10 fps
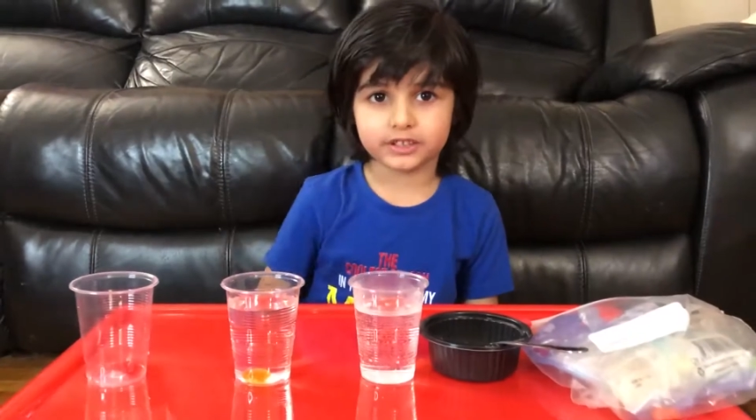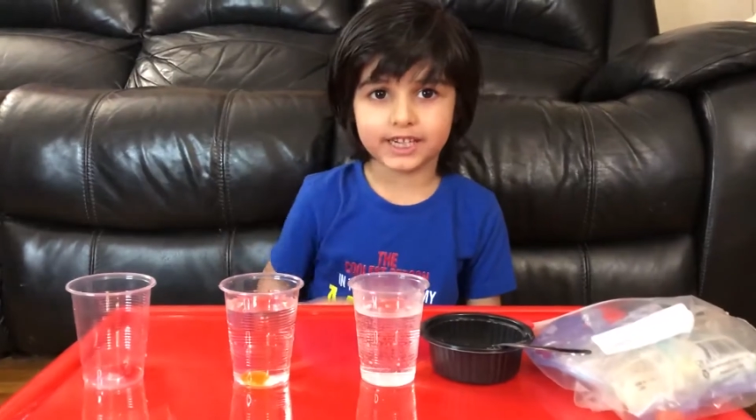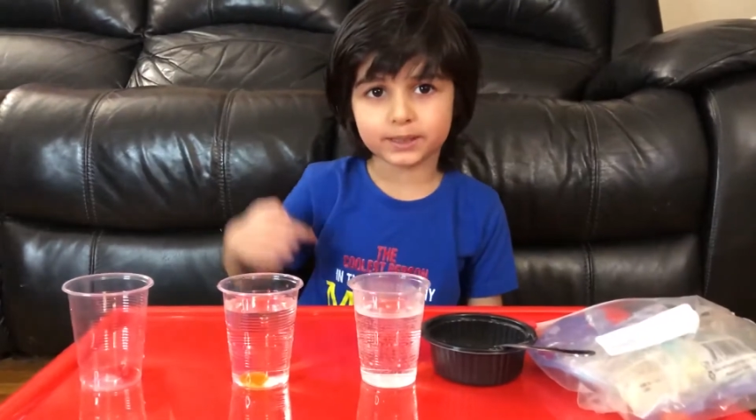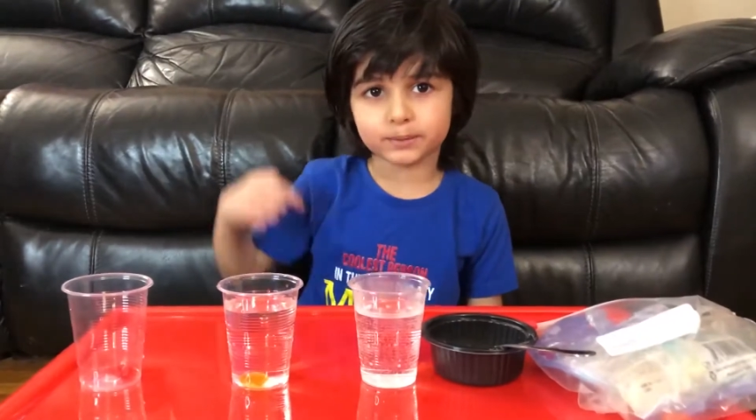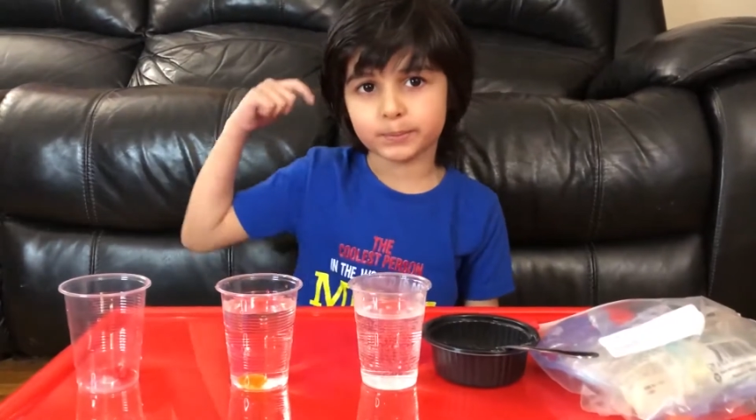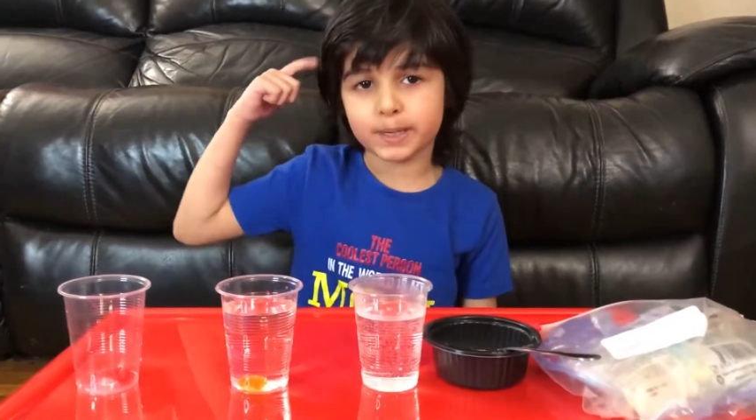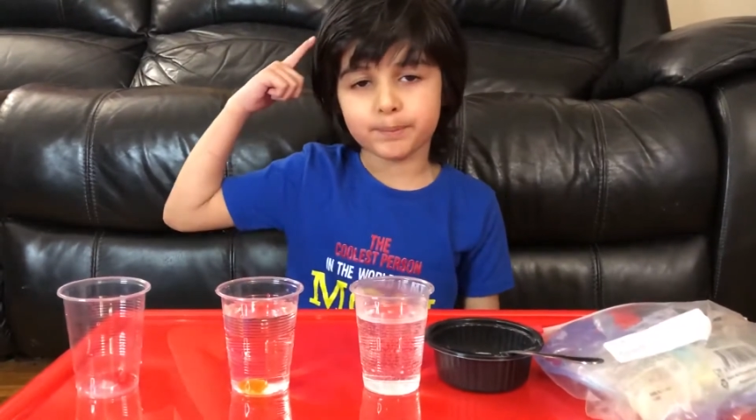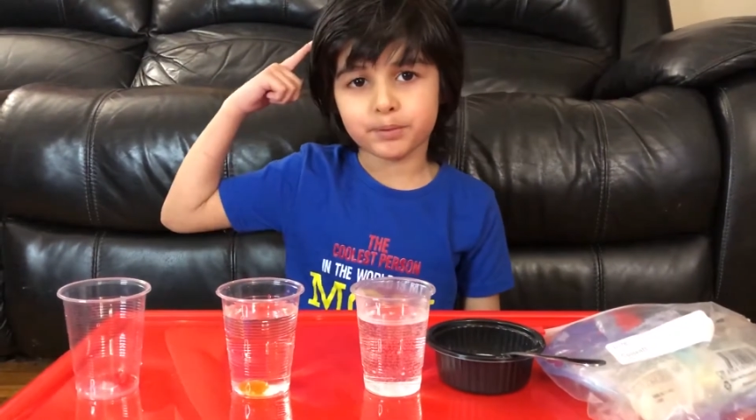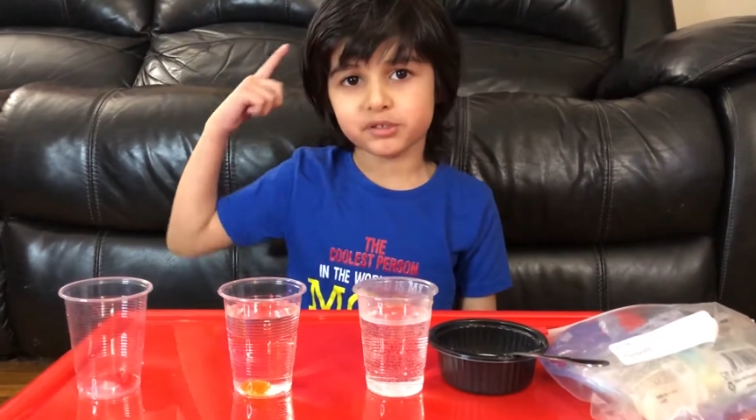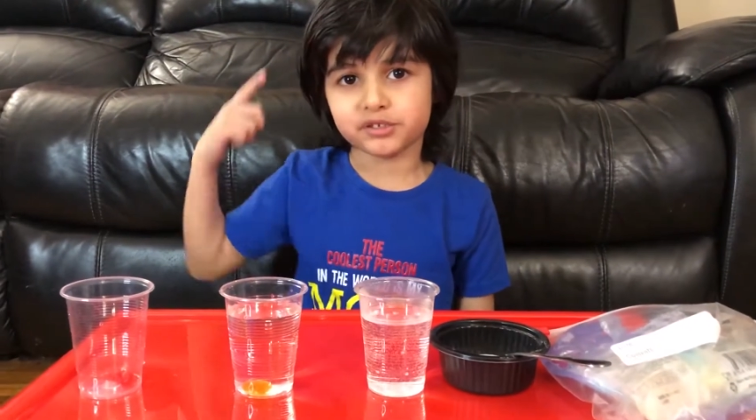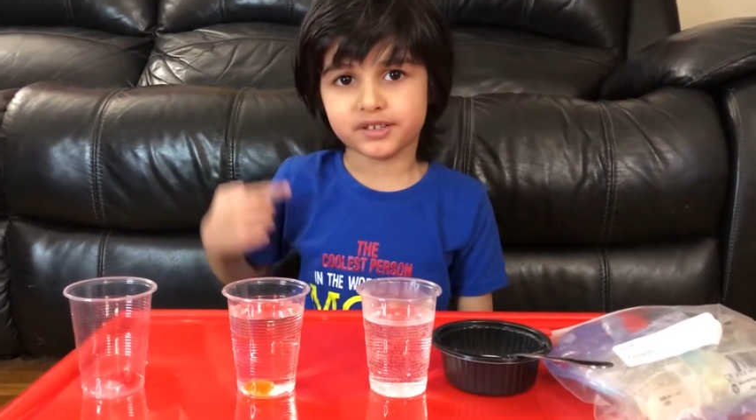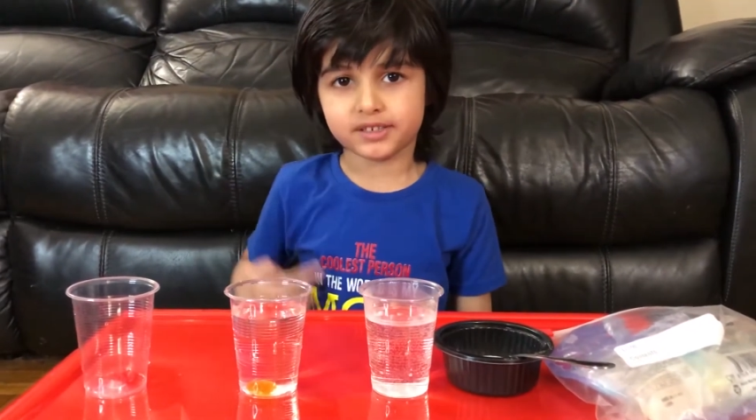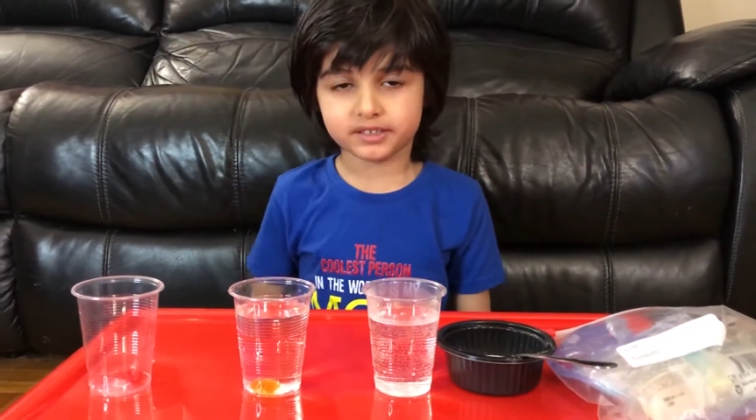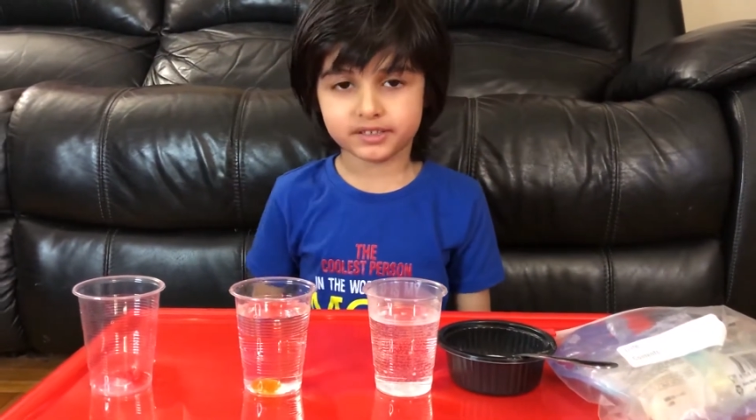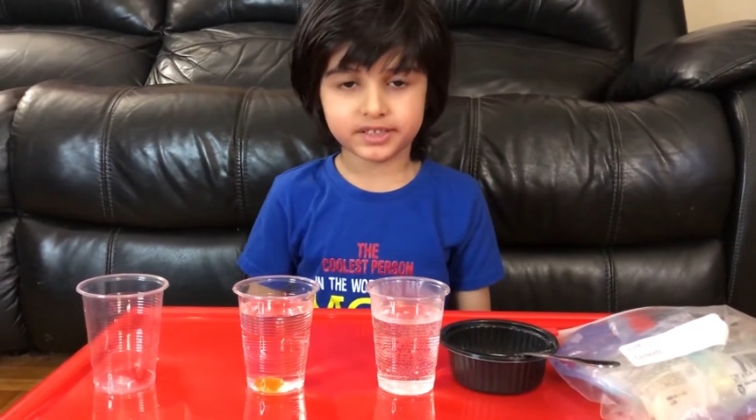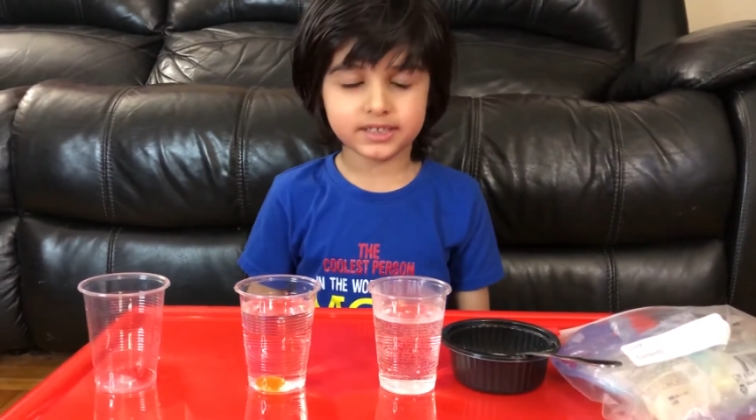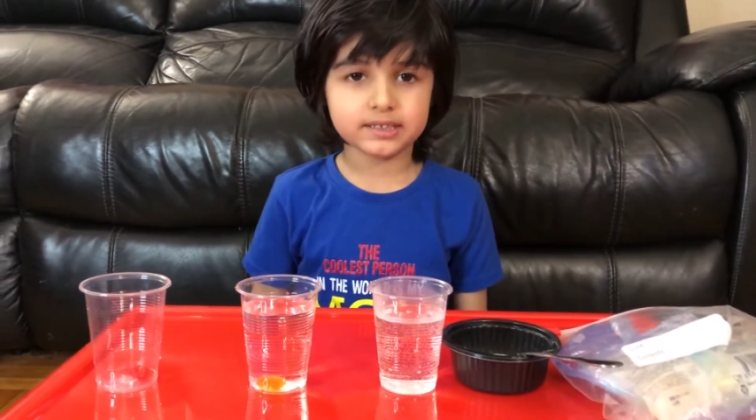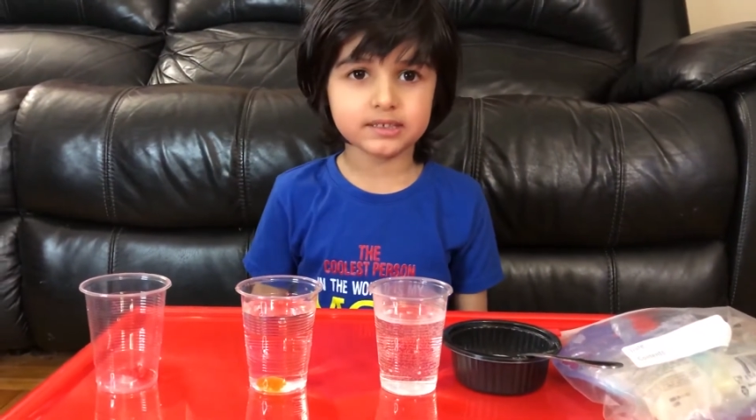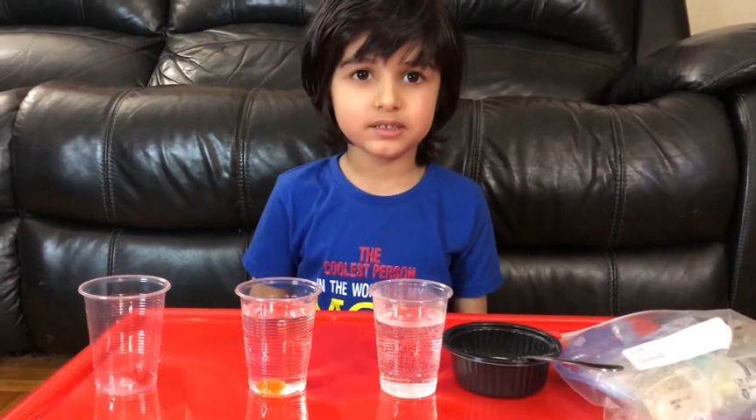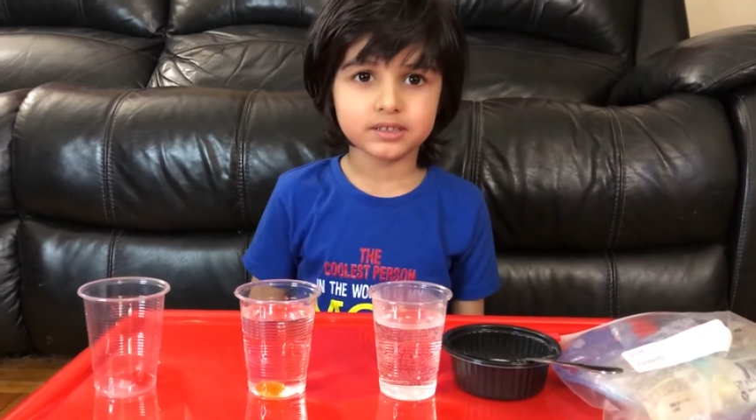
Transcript: that's my prediction.